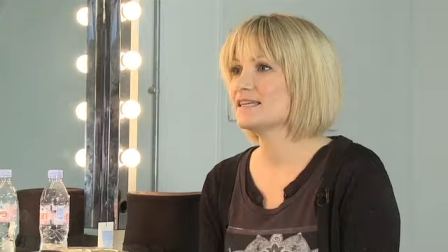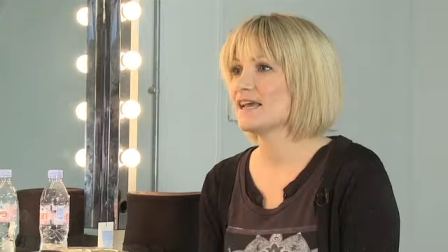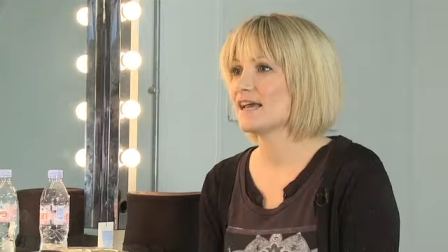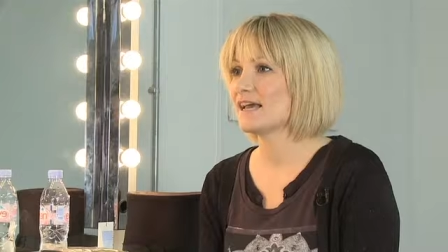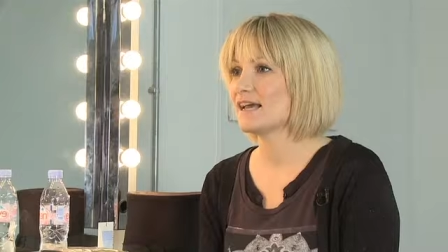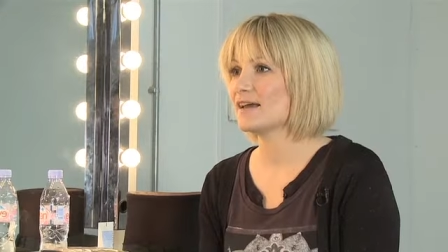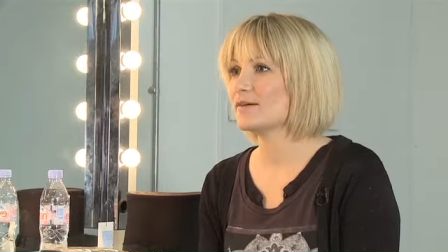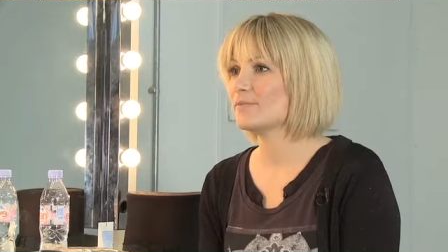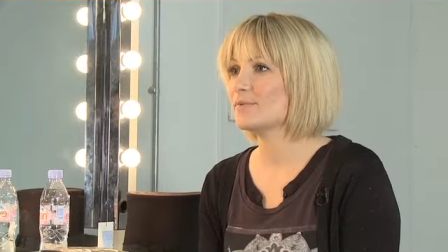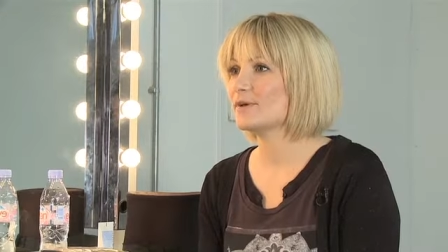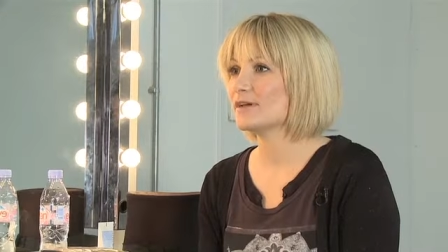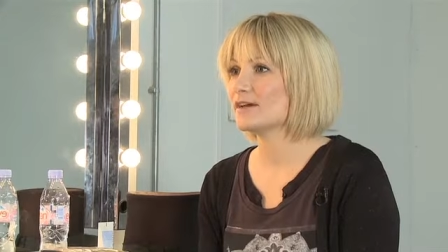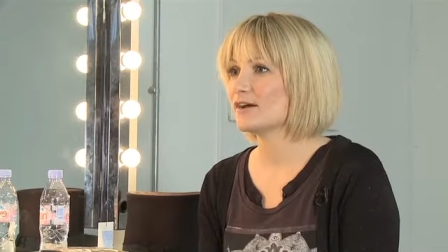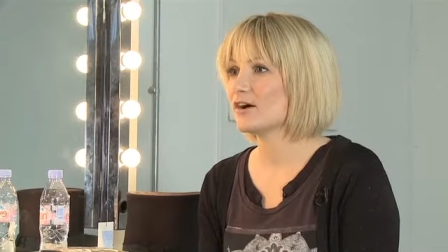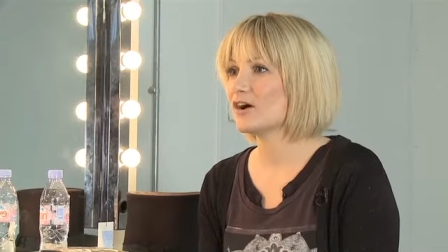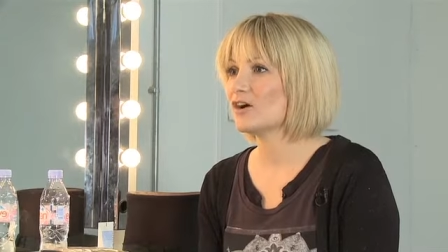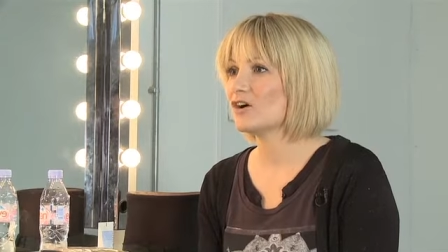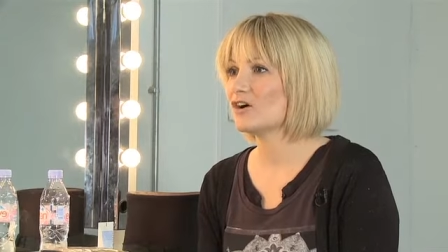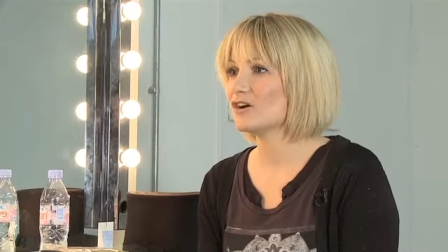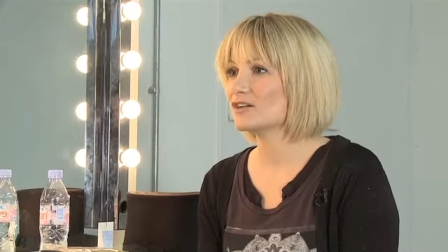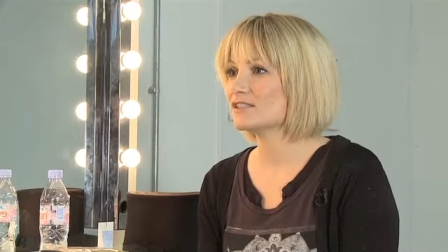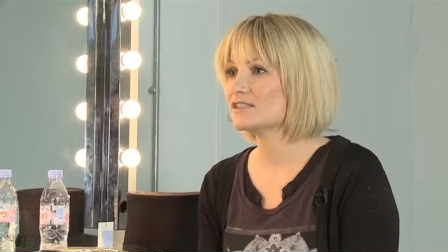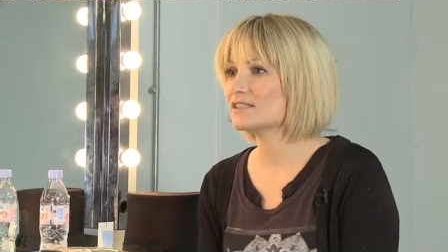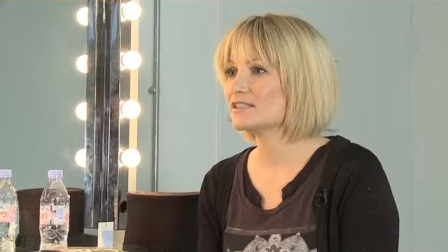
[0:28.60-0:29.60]
get a bit
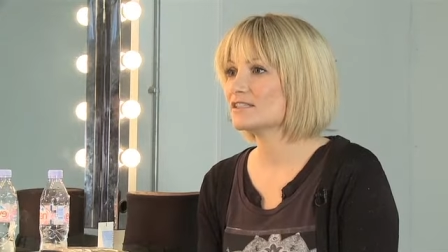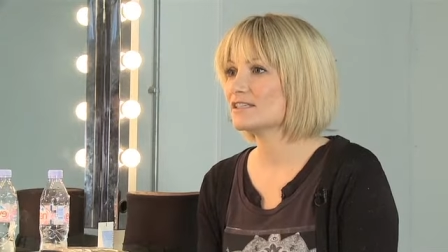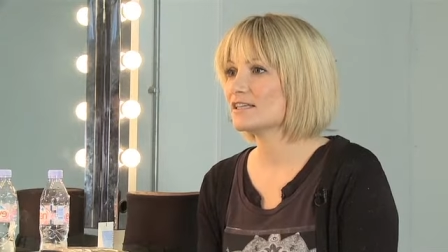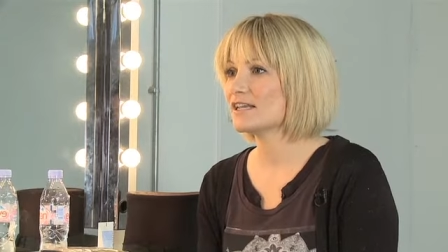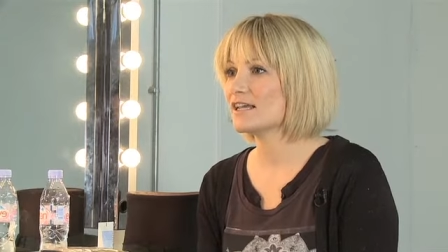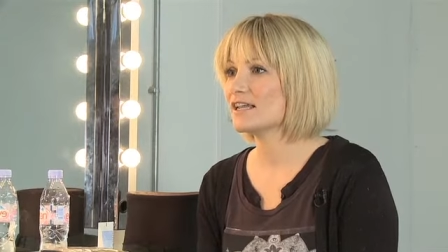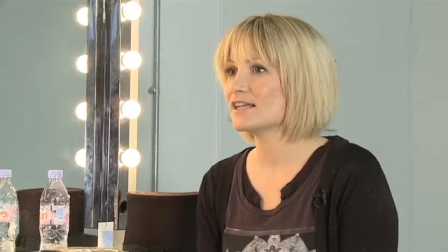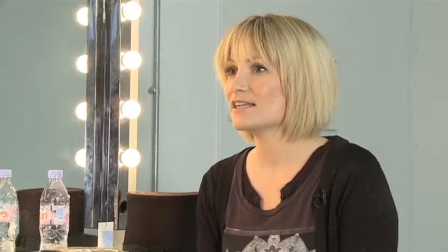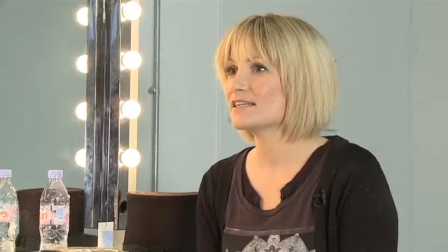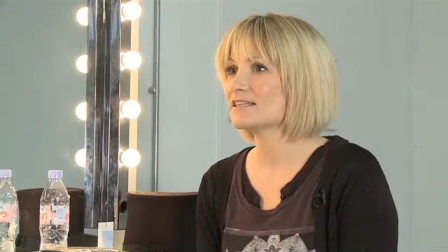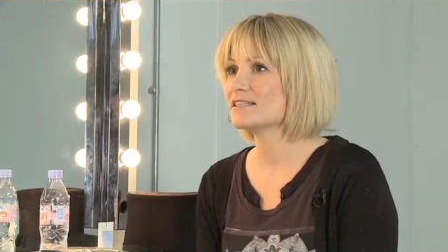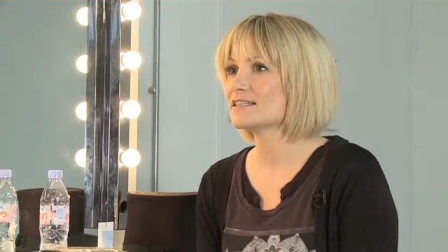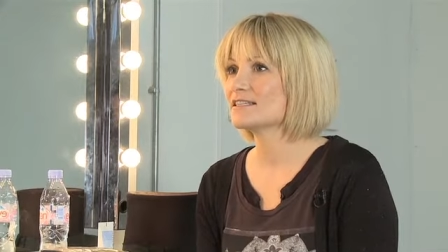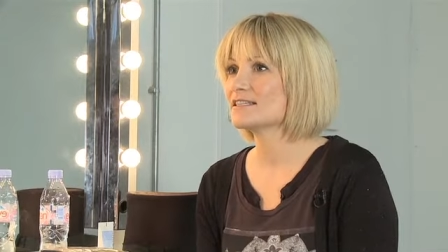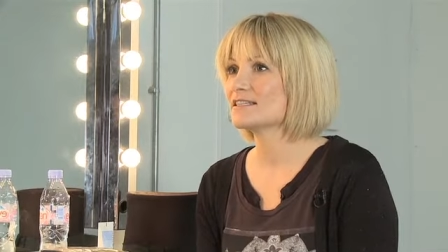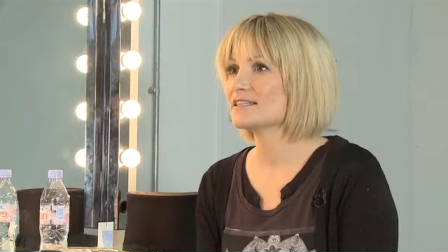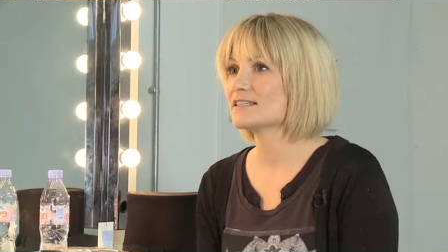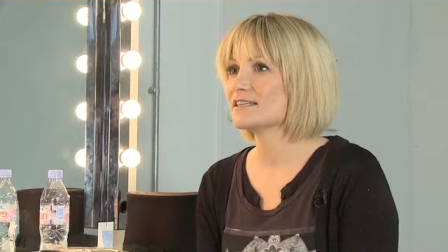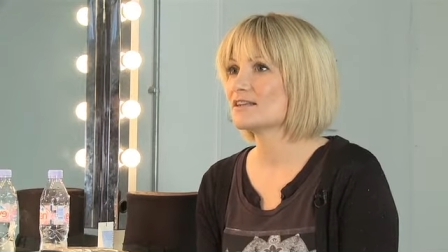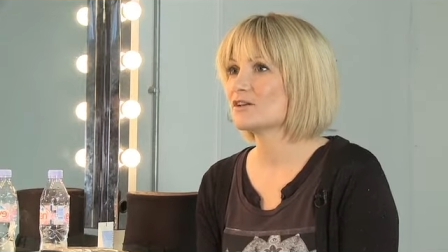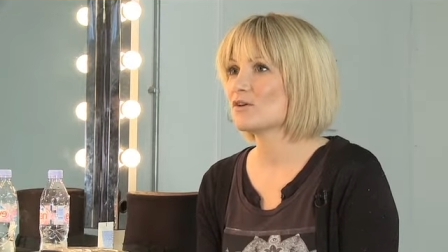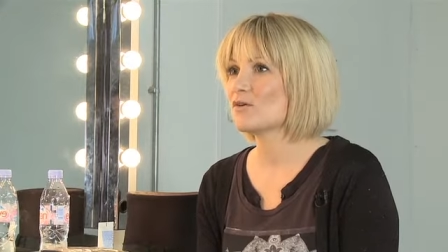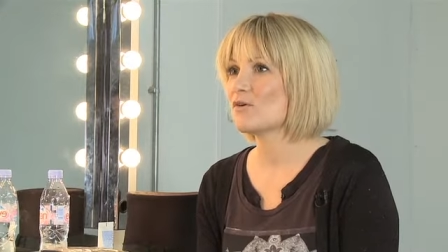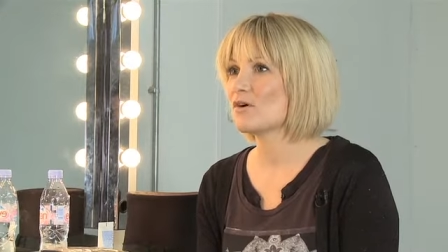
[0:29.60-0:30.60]
hard in the end.
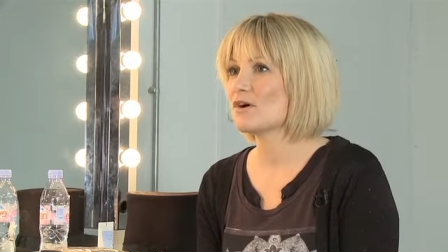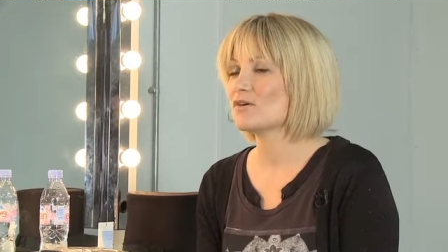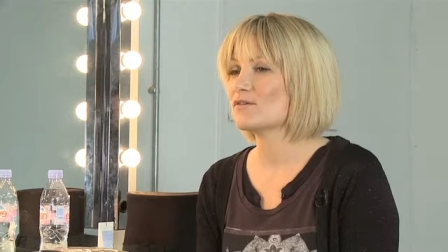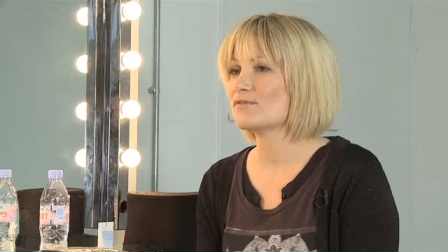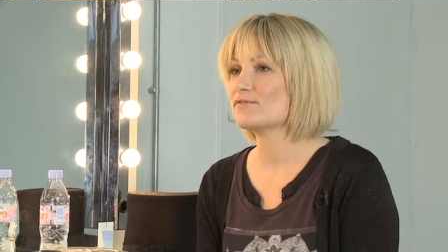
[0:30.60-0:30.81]
Quite